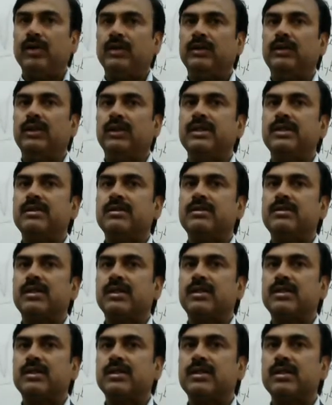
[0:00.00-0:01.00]
the
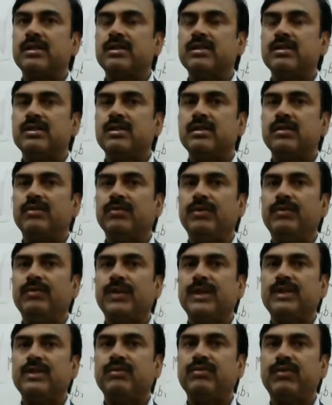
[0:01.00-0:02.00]
instructions, we
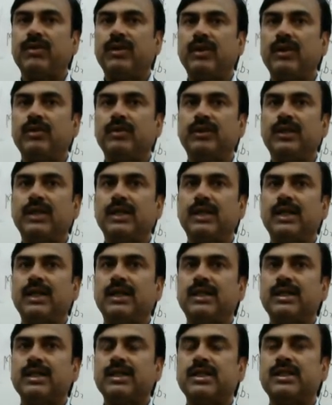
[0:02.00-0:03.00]
must follow the
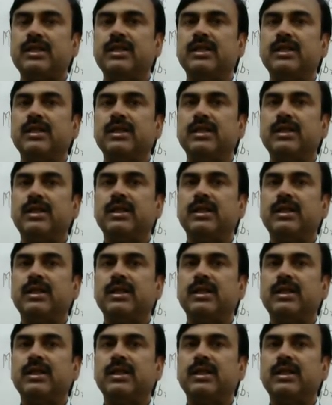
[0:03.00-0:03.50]
latest